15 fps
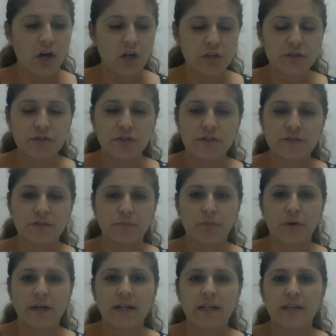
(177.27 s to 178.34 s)
alters the
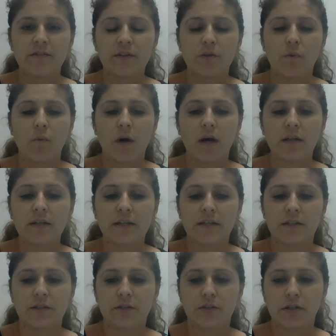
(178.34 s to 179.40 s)
brain even while
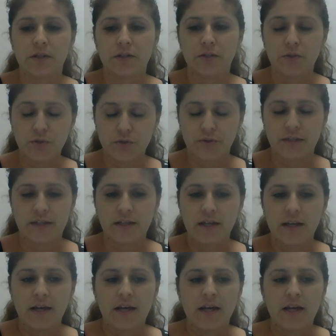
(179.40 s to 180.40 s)
in uterine